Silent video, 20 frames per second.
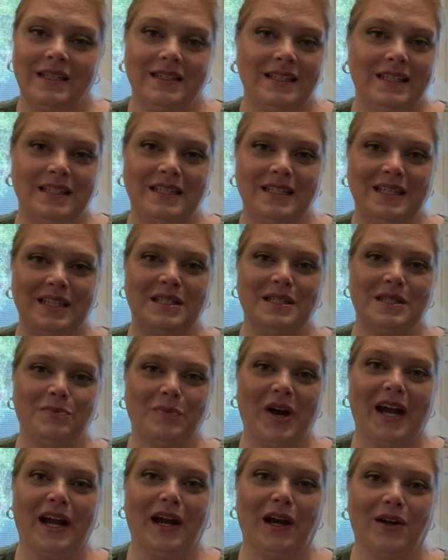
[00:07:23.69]
Disney
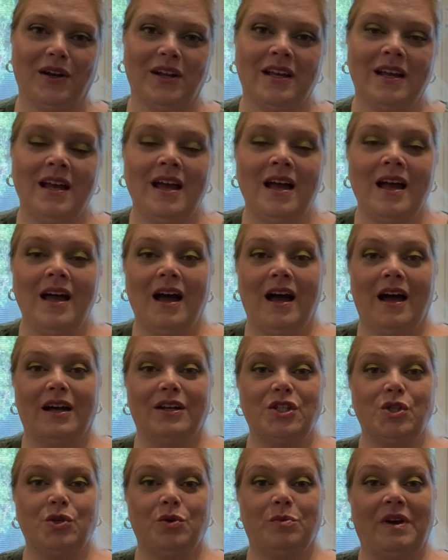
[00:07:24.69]
inspired.
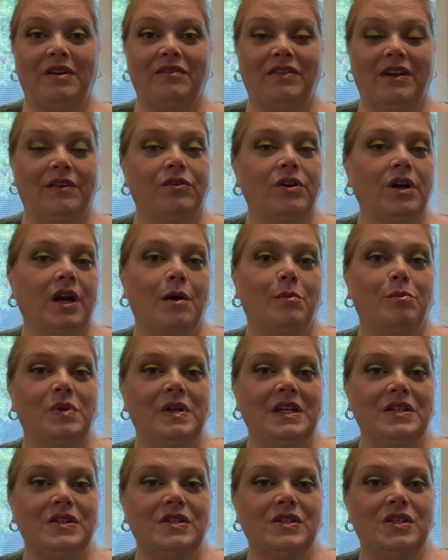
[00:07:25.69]
Two of my favorite
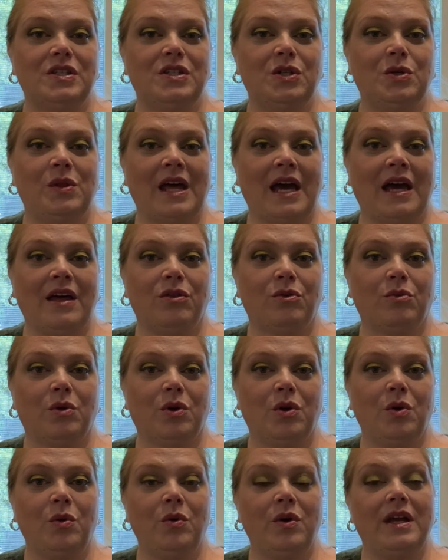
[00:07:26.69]
companies to do that
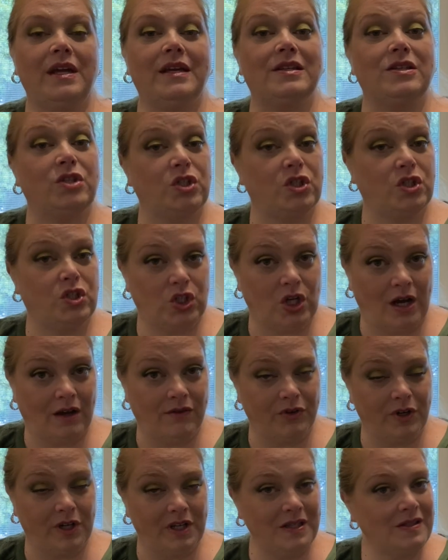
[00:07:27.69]
through is
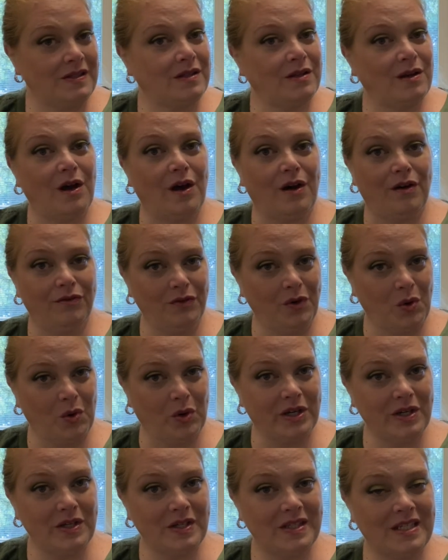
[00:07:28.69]
Joffrey's, of
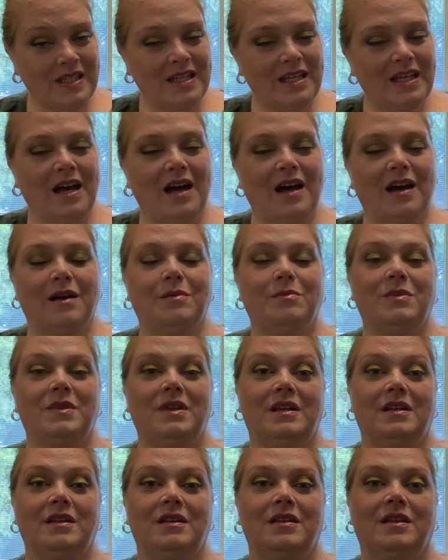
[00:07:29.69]
course.
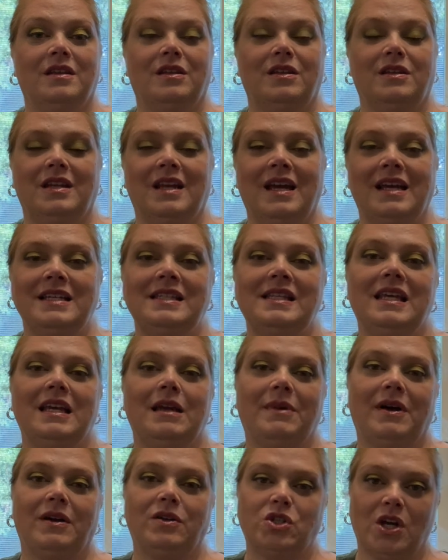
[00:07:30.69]
The nice thing
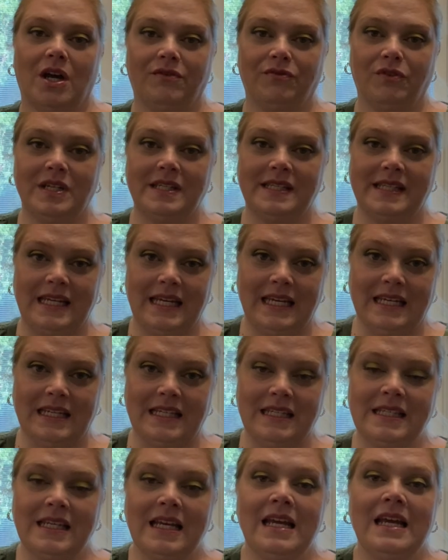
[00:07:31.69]
about Joffrey's
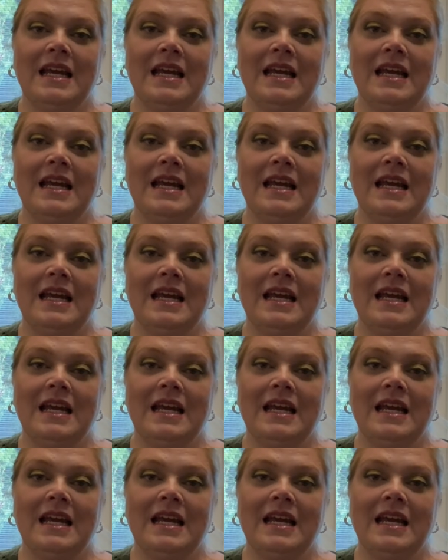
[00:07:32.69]
is